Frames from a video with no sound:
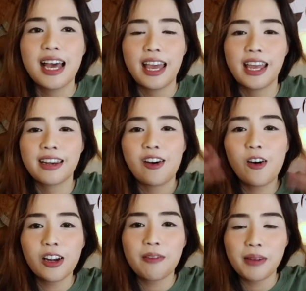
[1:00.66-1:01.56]
and
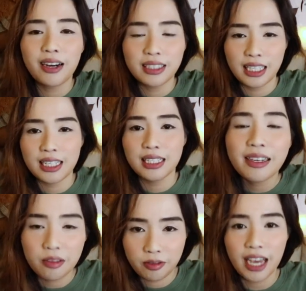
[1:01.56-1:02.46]
all about this
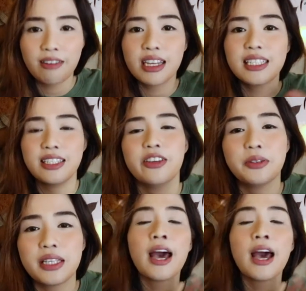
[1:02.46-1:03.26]
virus news,